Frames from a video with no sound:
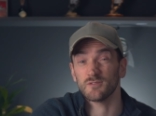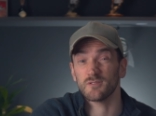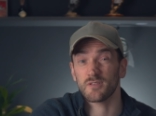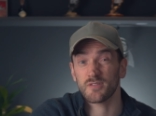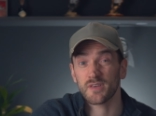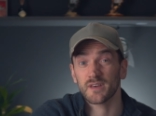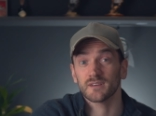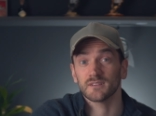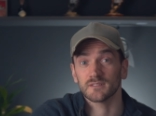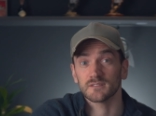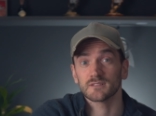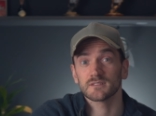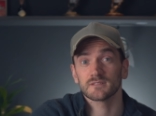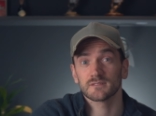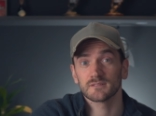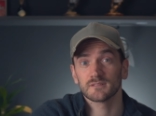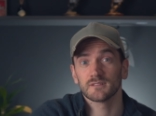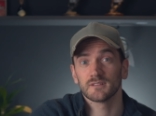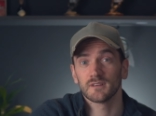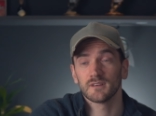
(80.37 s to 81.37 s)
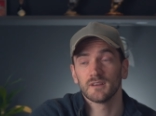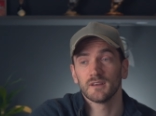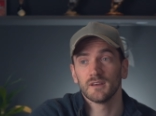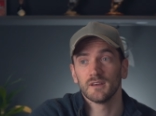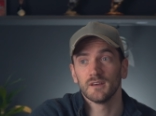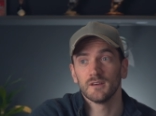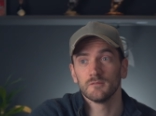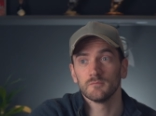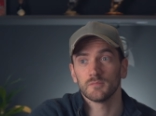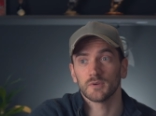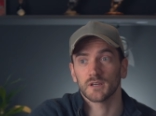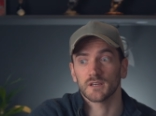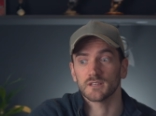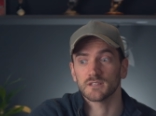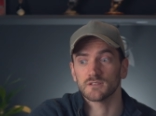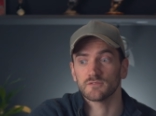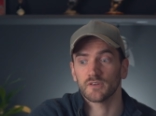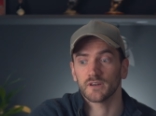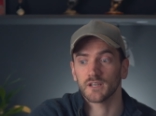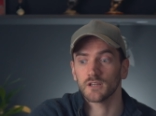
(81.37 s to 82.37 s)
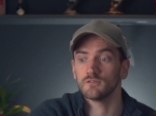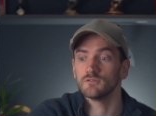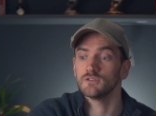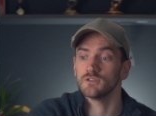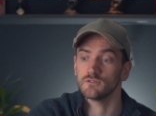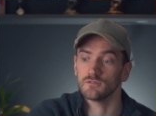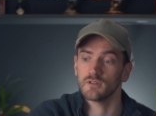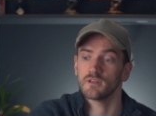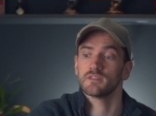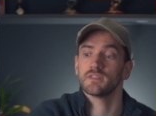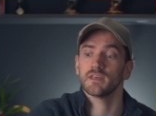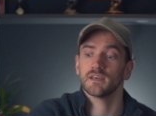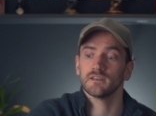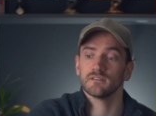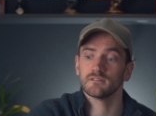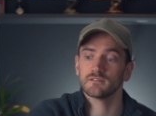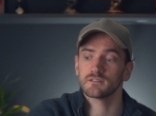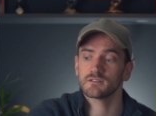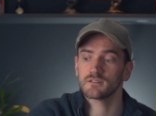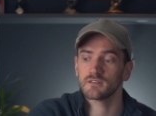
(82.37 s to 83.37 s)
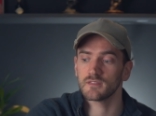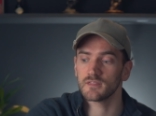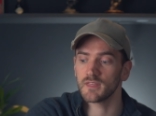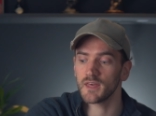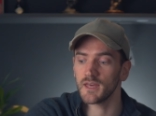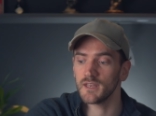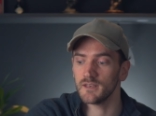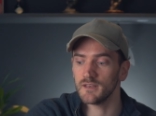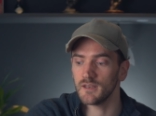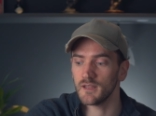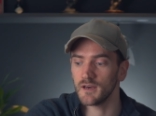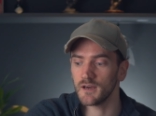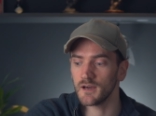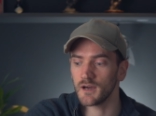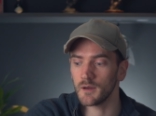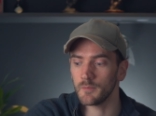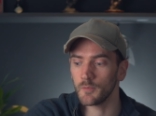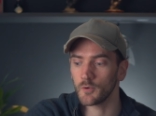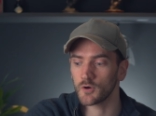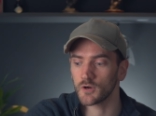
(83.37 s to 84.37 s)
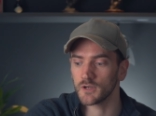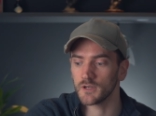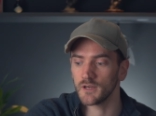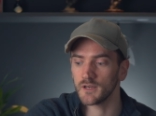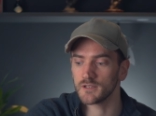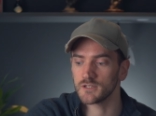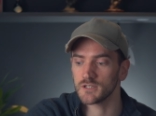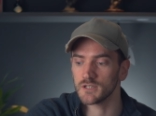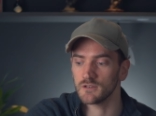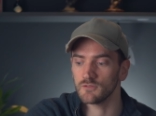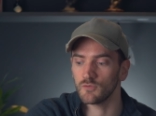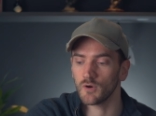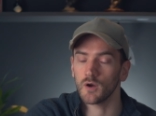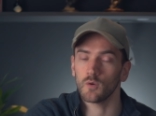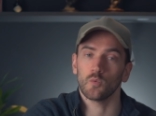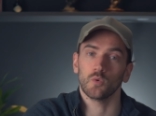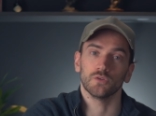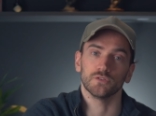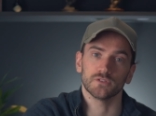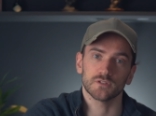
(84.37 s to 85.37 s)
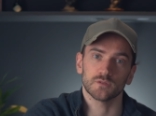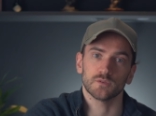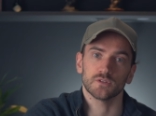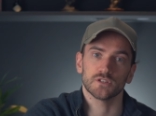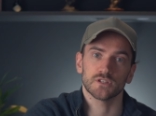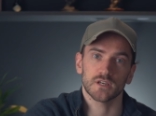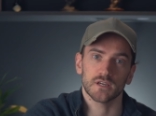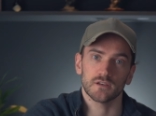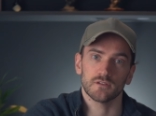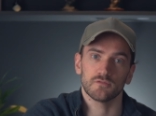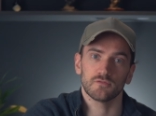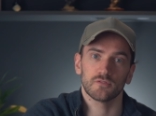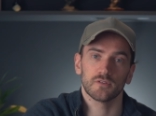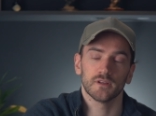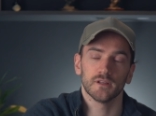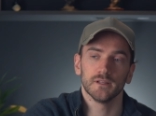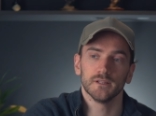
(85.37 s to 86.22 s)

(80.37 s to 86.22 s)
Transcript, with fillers: the things, because if I don't do the things, then I'm not going to achieve what I want to achieve.